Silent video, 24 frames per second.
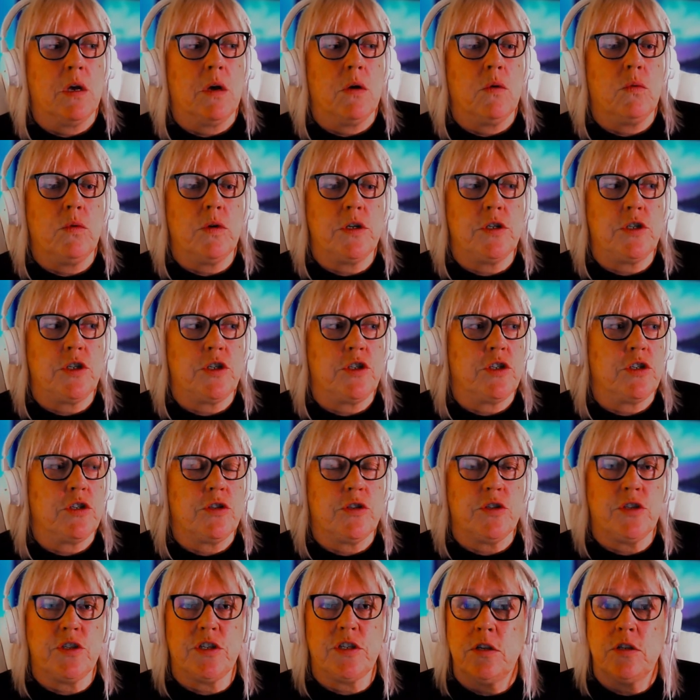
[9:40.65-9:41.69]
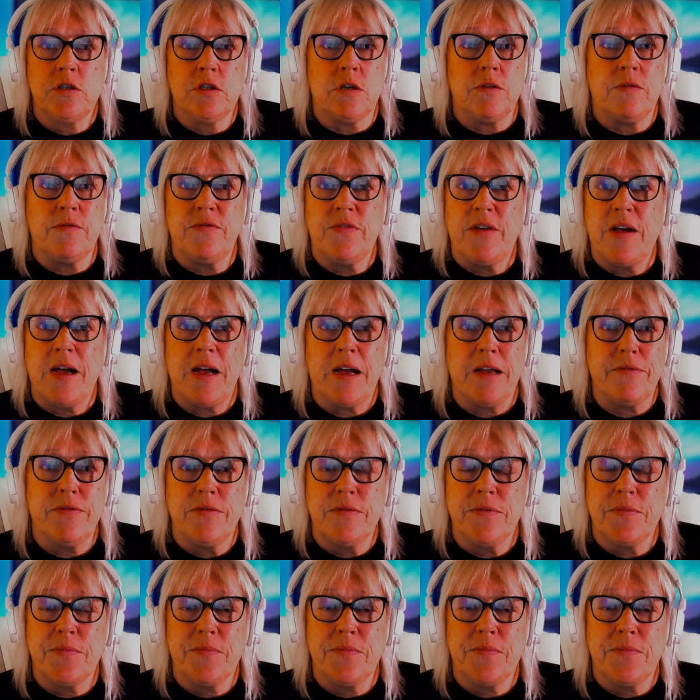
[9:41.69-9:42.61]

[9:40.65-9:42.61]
was just top 5.